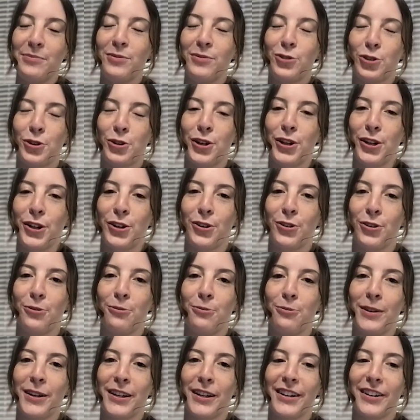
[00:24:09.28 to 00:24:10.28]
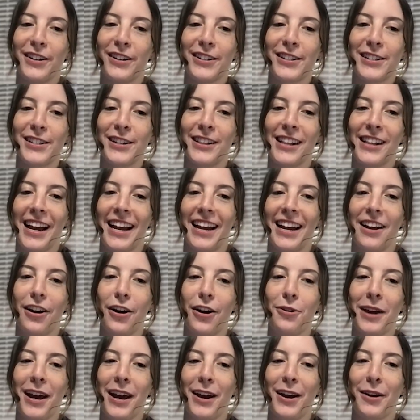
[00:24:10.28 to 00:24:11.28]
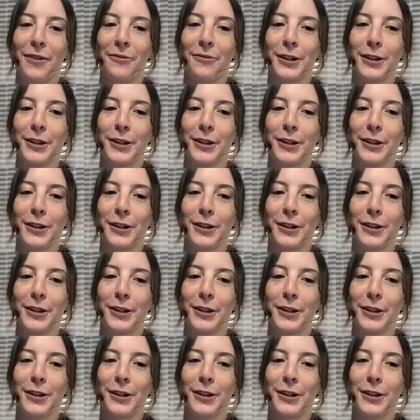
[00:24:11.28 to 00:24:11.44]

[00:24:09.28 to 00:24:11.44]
True, but you're also like, okay,